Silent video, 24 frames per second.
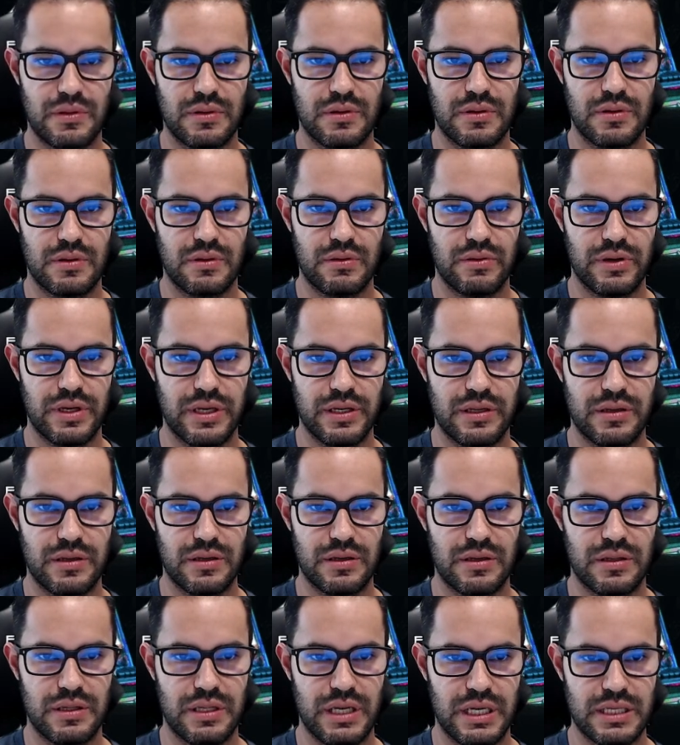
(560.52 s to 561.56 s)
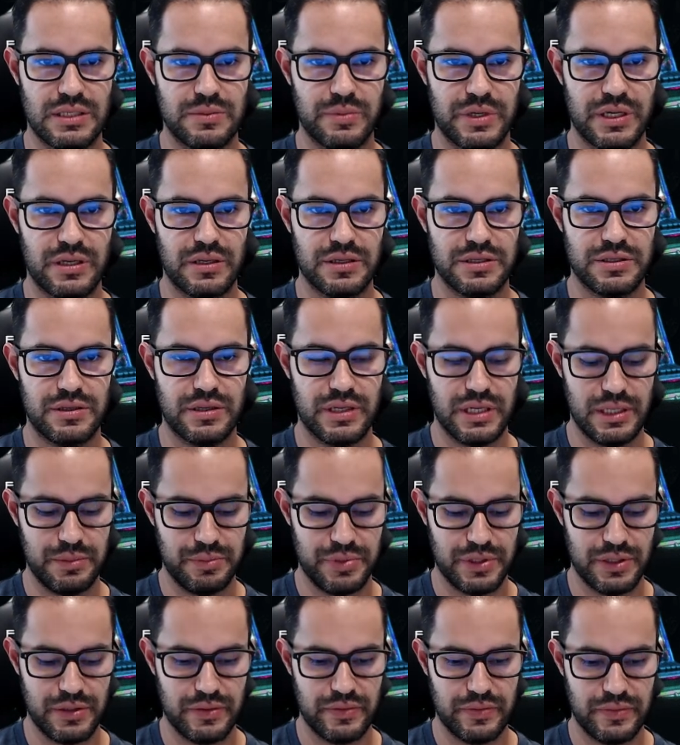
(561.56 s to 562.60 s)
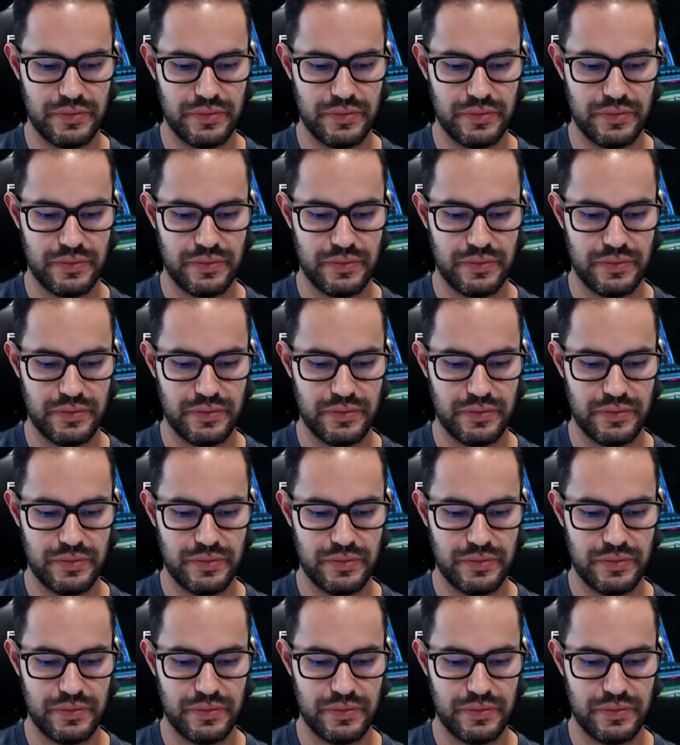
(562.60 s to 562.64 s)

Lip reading: Great, that's my cluster IP.